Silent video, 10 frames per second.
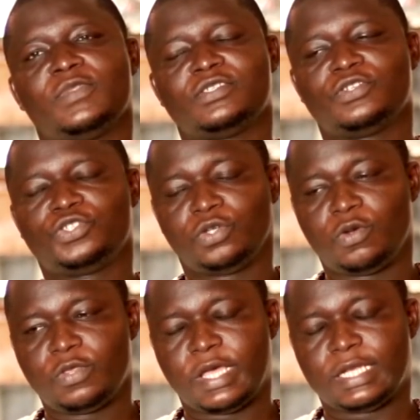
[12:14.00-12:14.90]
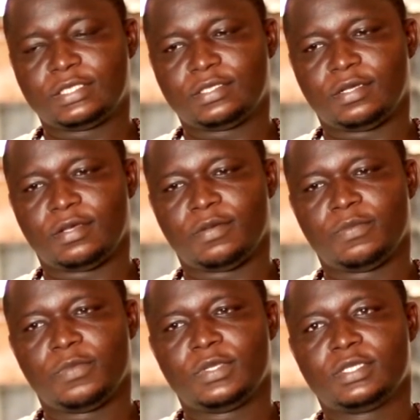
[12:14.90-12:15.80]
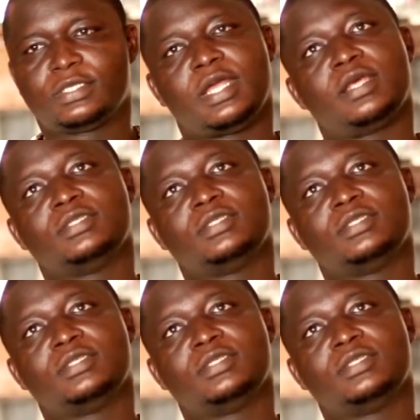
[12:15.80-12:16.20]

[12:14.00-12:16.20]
There's a show that started